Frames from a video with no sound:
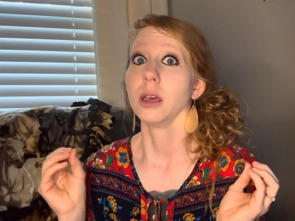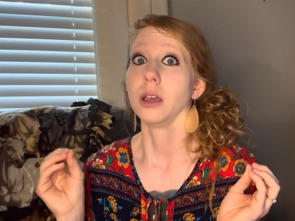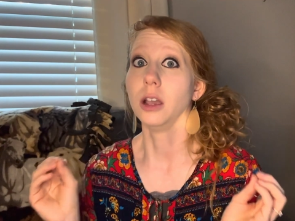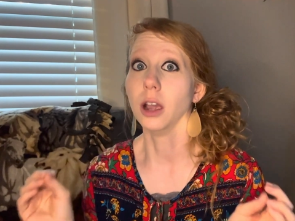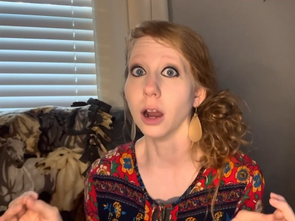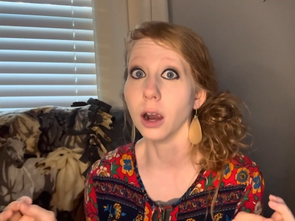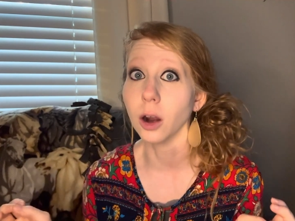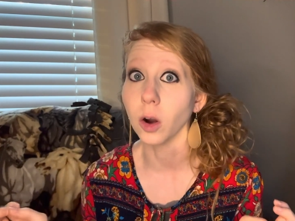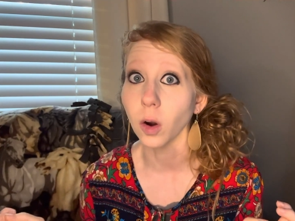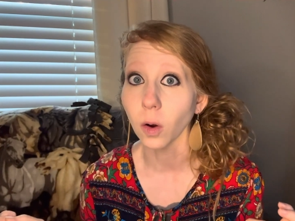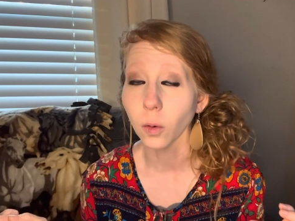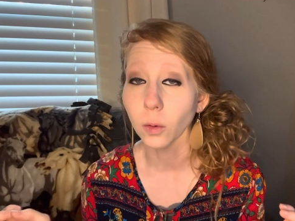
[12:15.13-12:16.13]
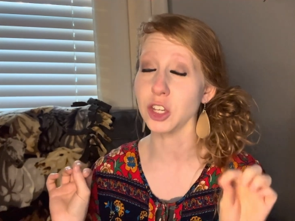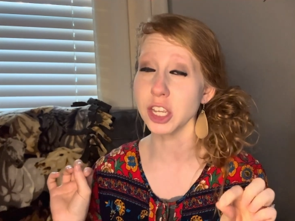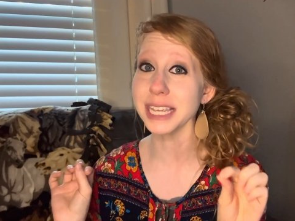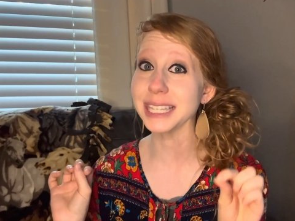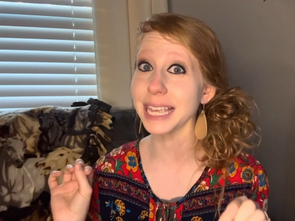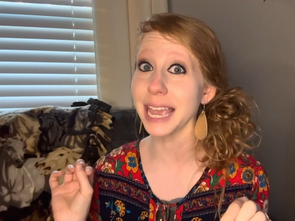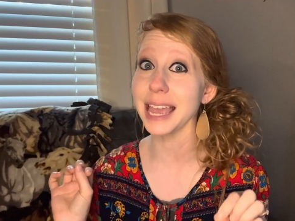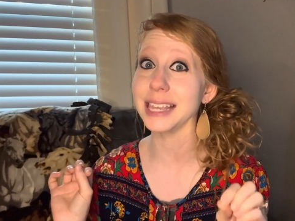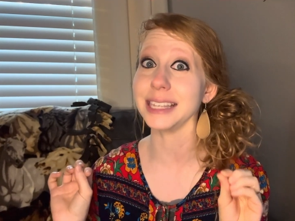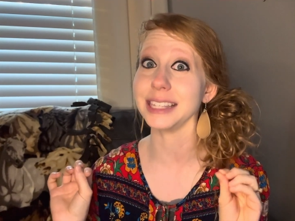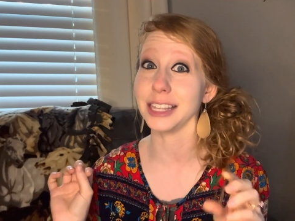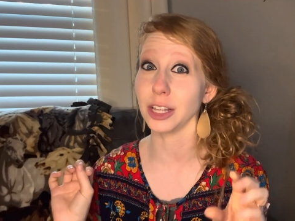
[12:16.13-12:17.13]
girl. She says
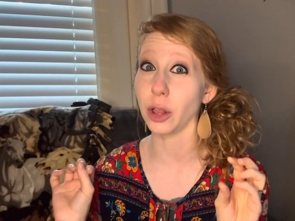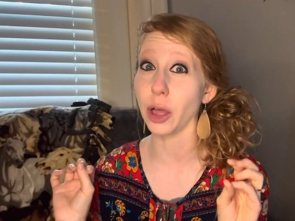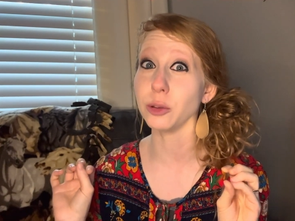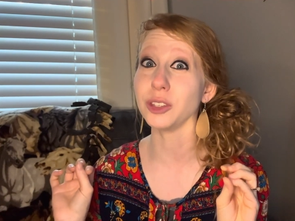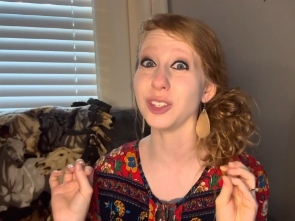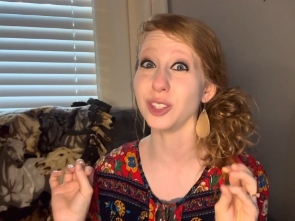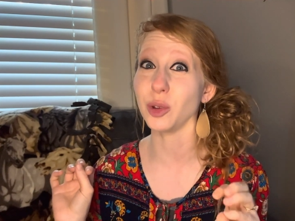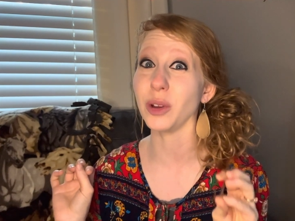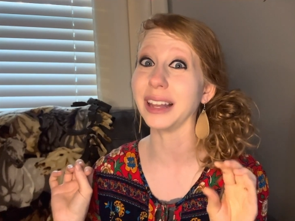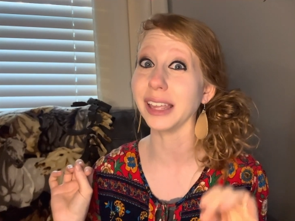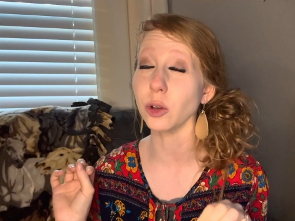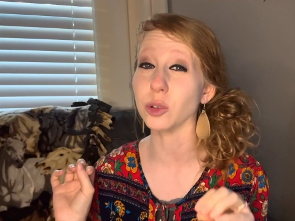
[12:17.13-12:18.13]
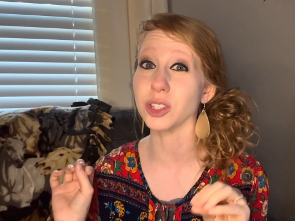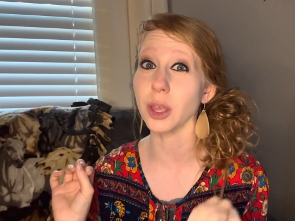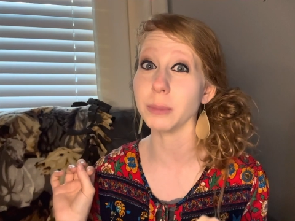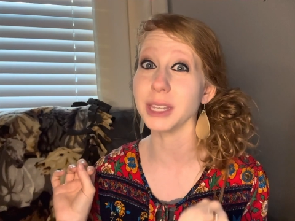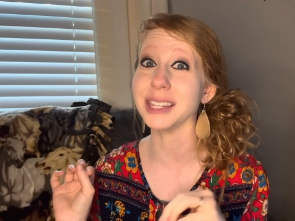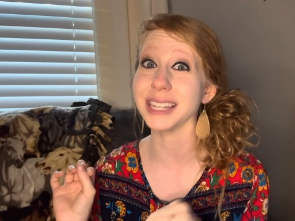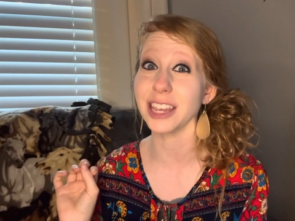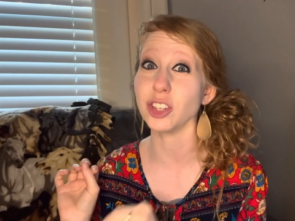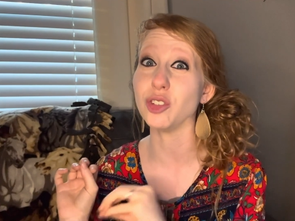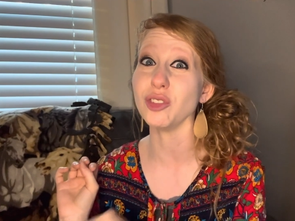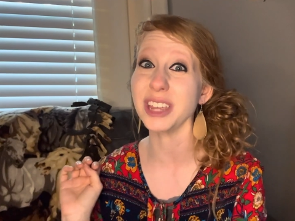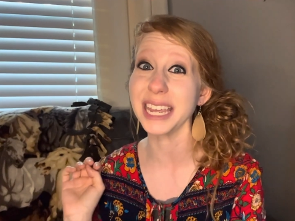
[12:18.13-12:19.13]
it's the closest to a legal substance as
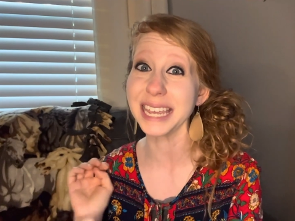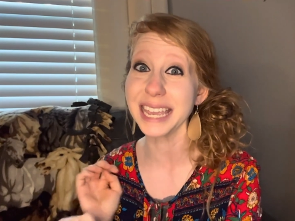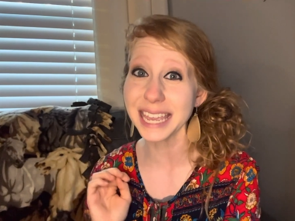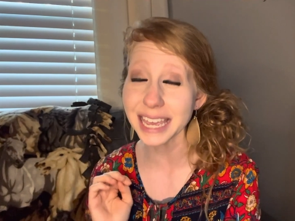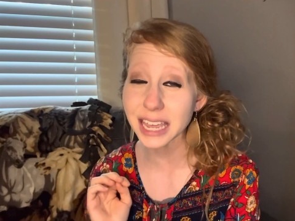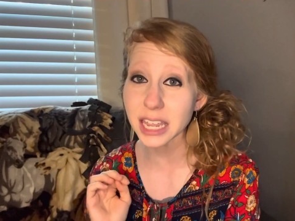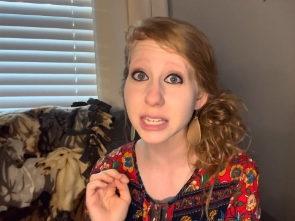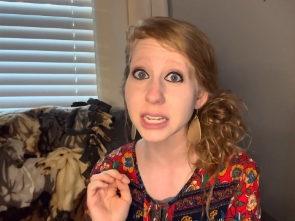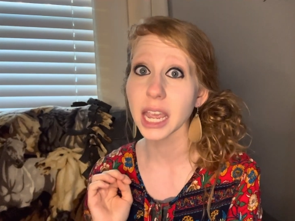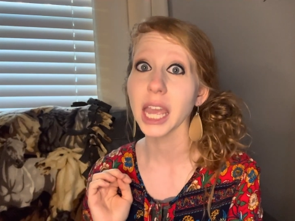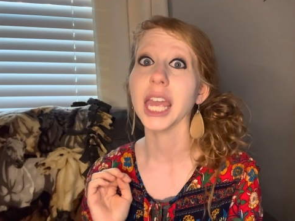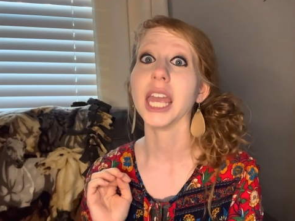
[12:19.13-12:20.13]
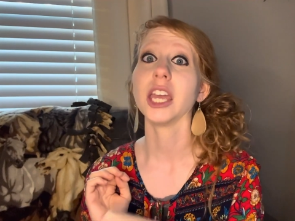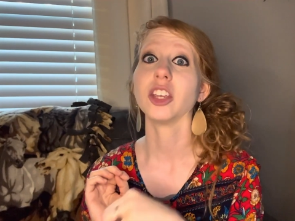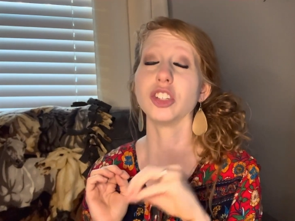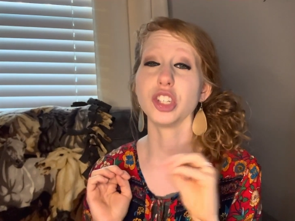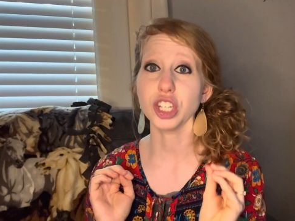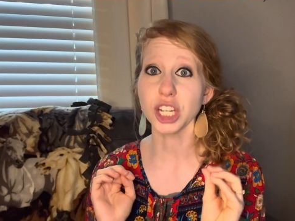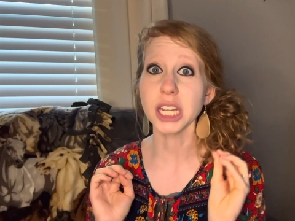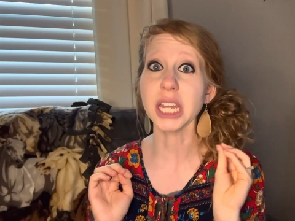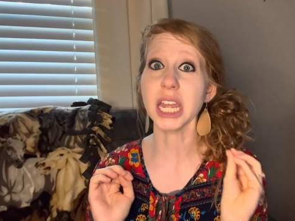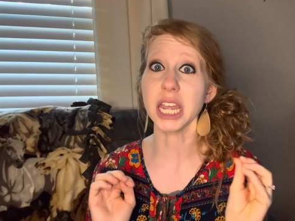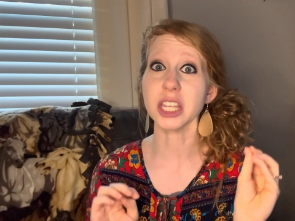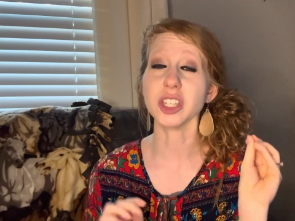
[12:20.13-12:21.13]
you can get. She
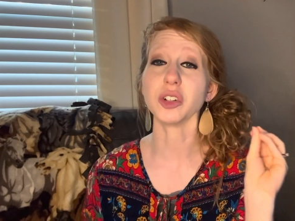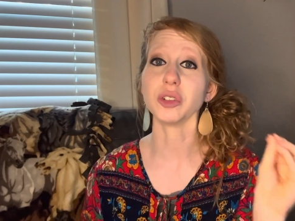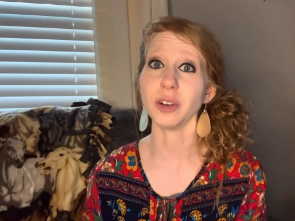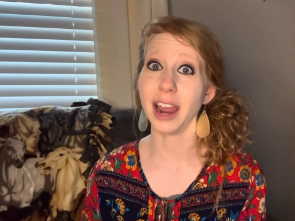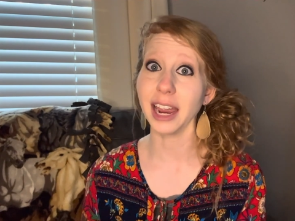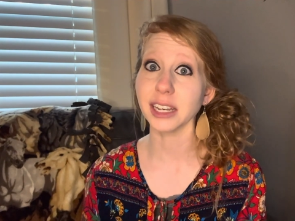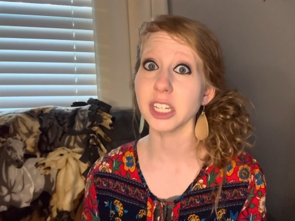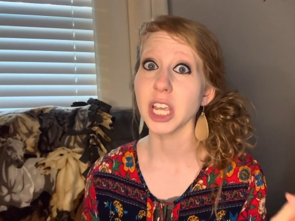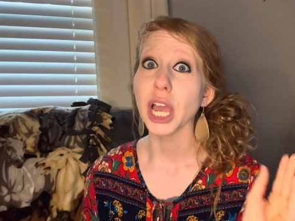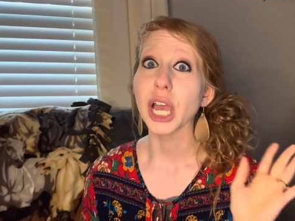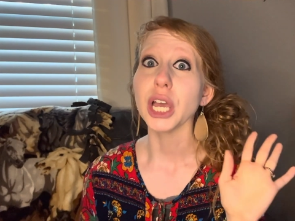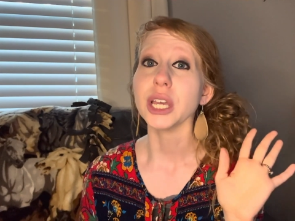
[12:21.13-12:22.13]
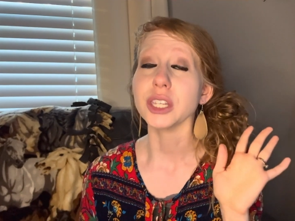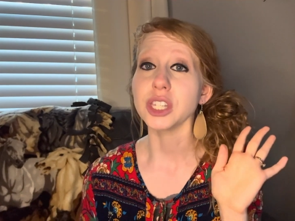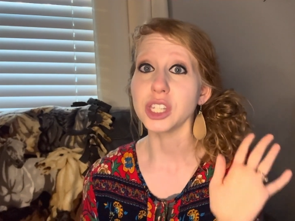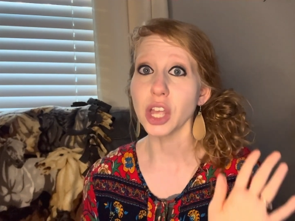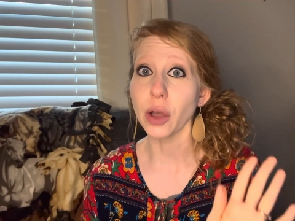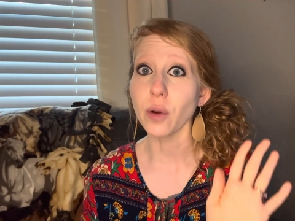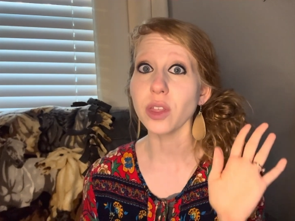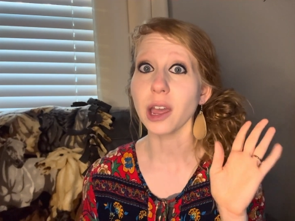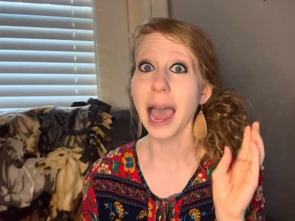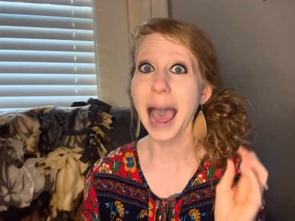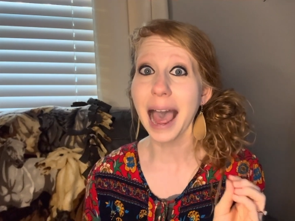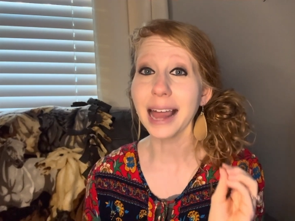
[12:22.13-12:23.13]
is correct. So the
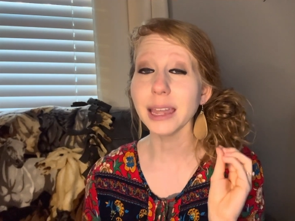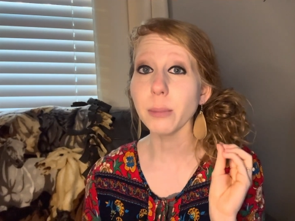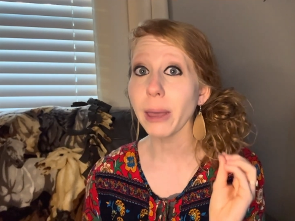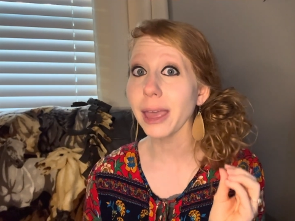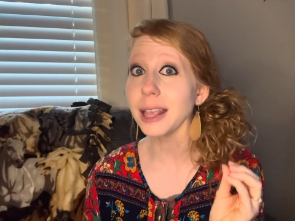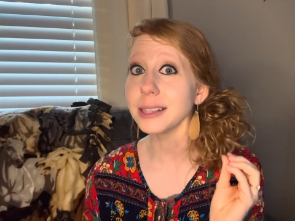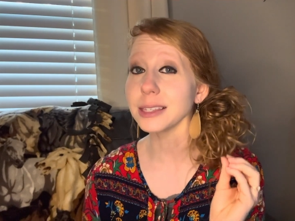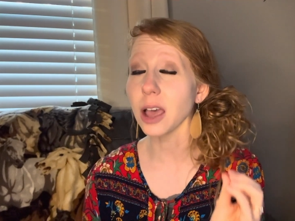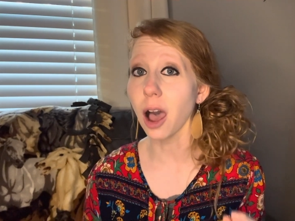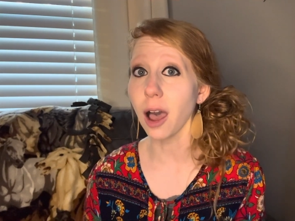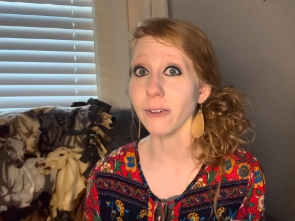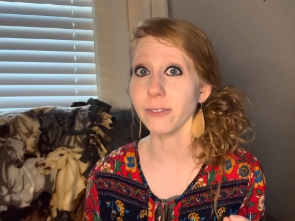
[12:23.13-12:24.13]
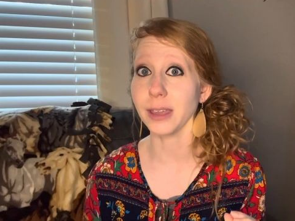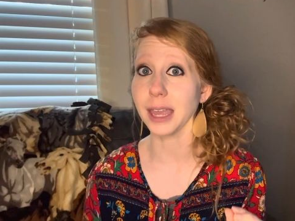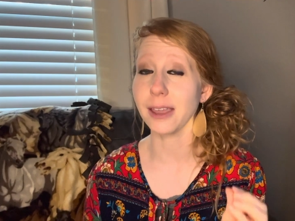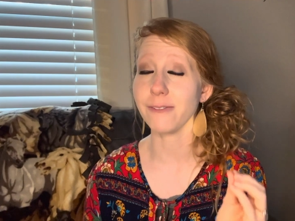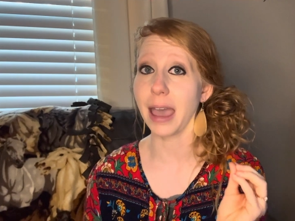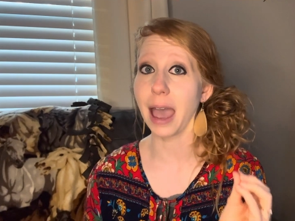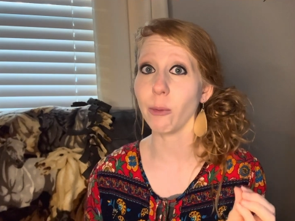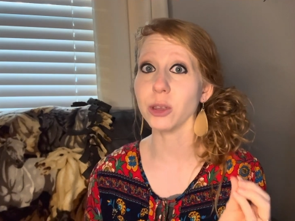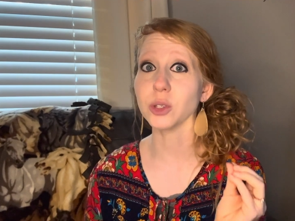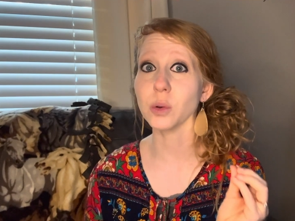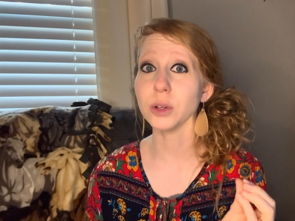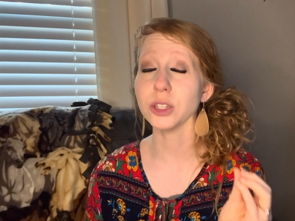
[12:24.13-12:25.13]
Kylie Pitts coffee, if I was
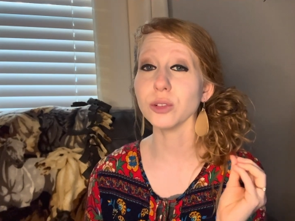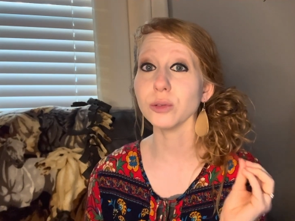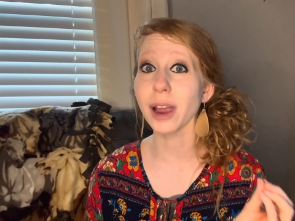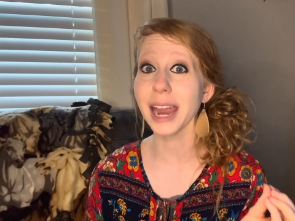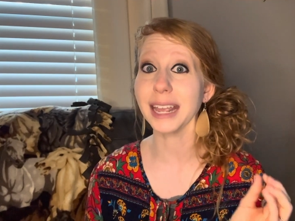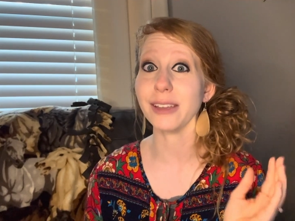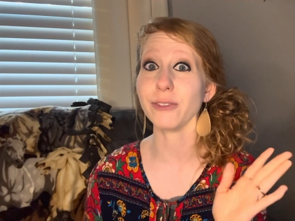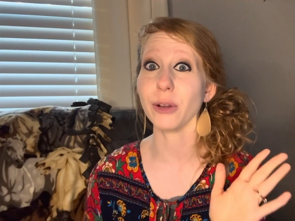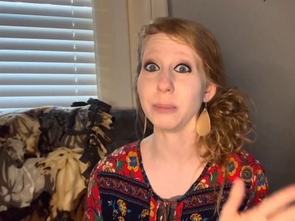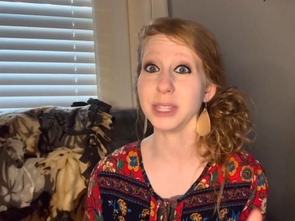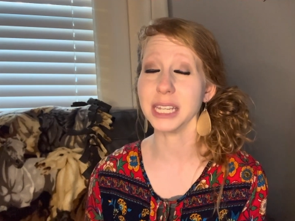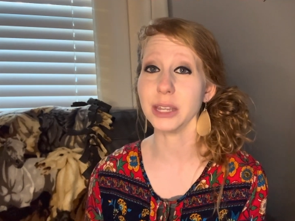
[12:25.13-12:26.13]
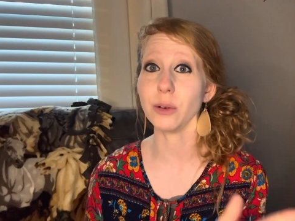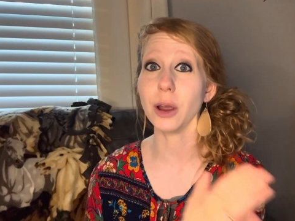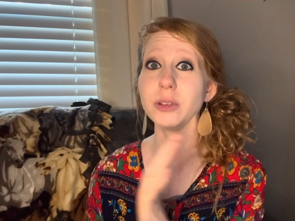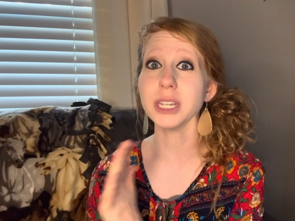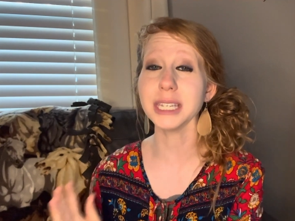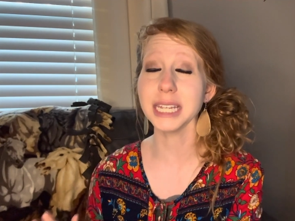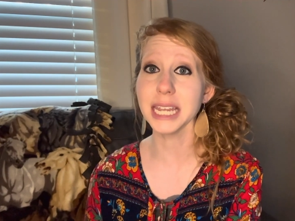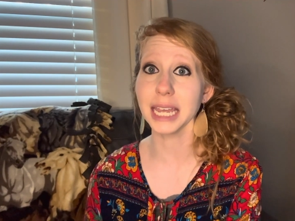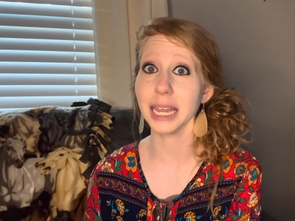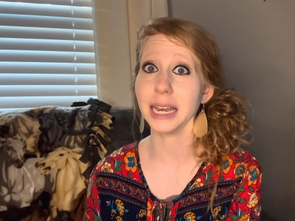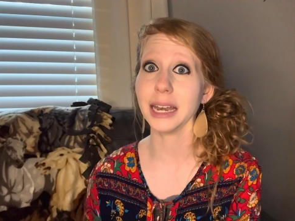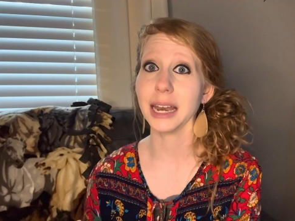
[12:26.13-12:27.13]
going to rate it from 0 to
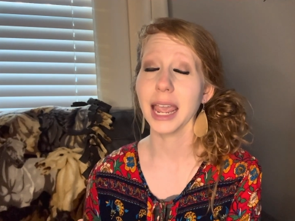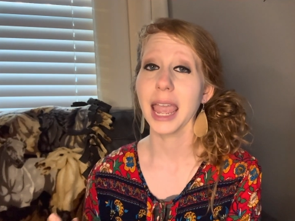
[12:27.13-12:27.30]
10,